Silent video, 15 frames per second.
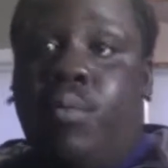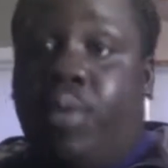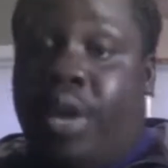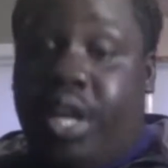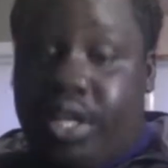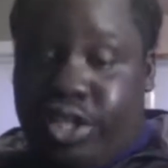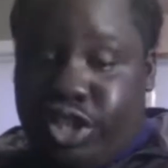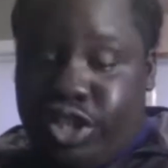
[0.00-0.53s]

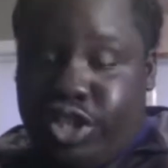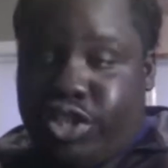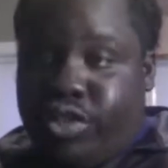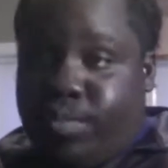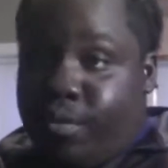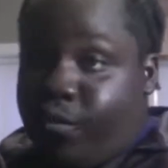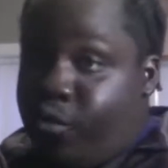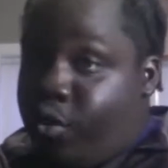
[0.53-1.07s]

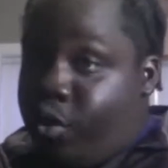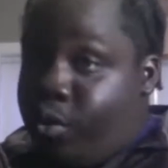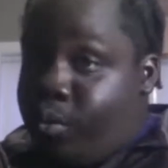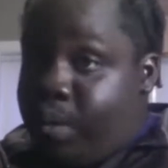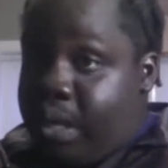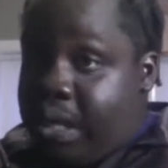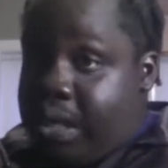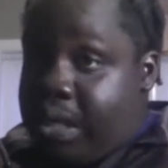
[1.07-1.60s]
Which
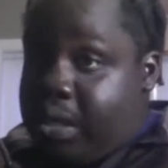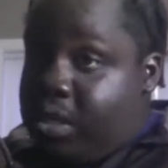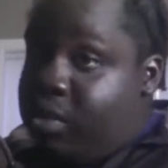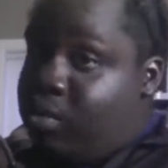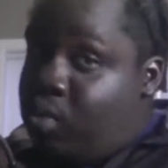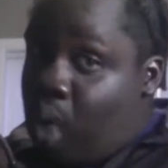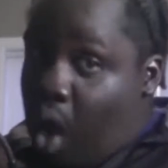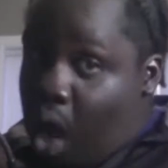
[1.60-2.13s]
before we
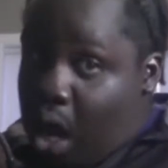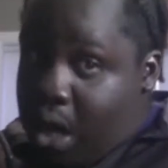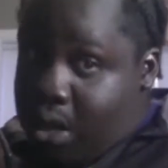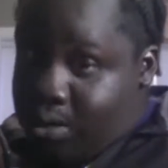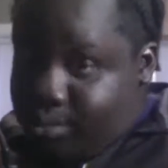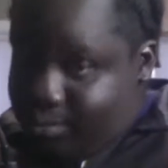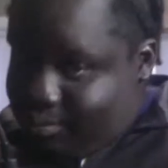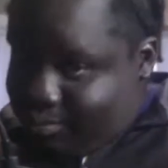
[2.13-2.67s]
continue on,